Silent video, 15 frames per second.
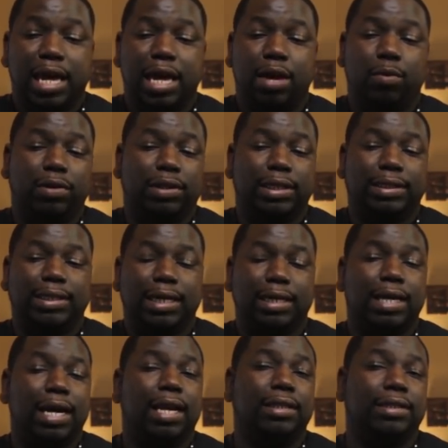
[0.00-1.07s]
and with the
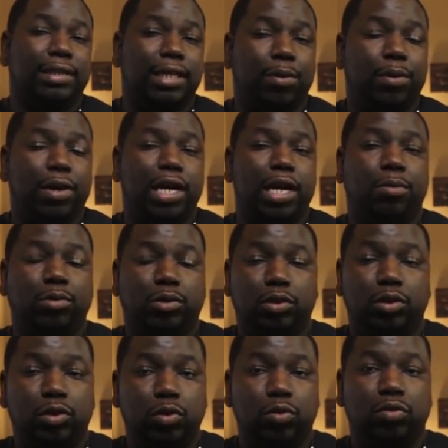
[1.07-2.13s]
technology that we're able
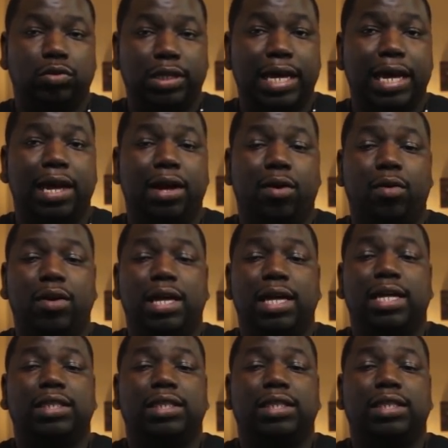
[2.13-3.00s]
to use now